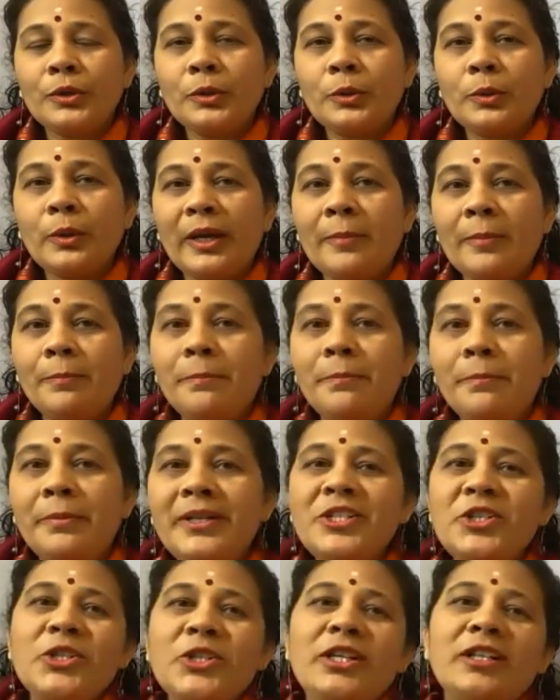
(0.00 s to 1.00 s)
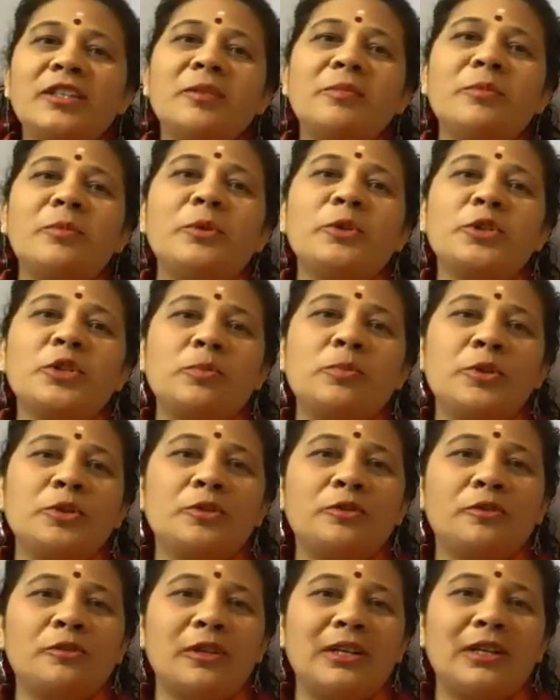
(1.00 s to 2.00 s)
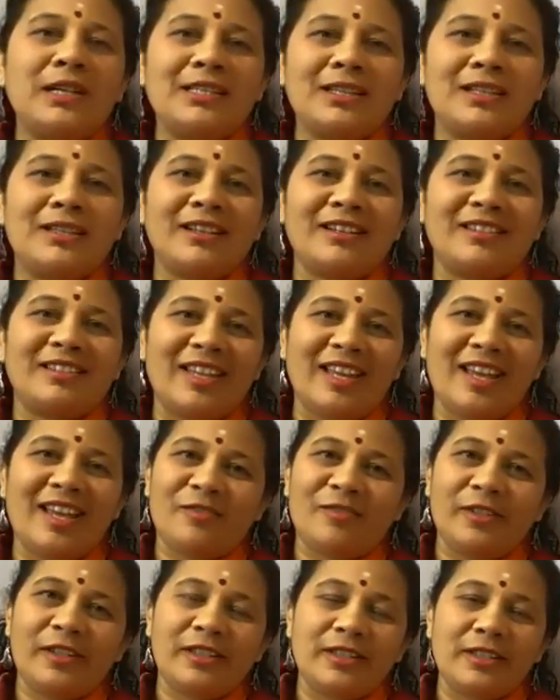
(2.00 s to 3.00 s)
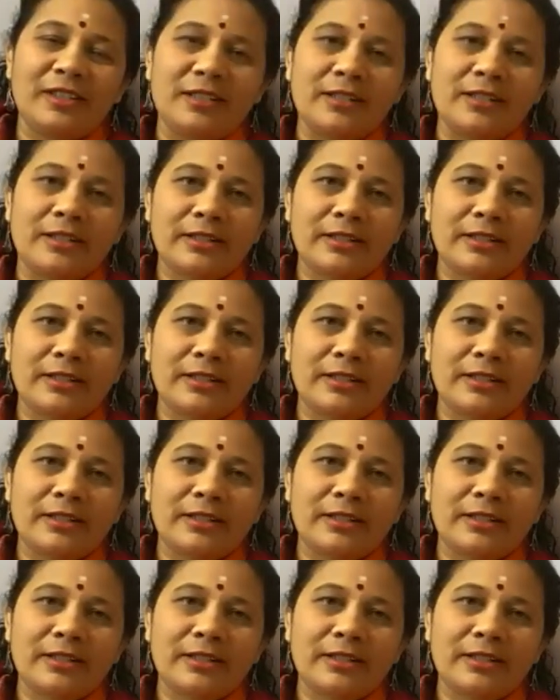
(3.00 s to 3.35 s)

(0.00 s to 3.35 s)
to appreciate the most beautiful lesson that they have learned.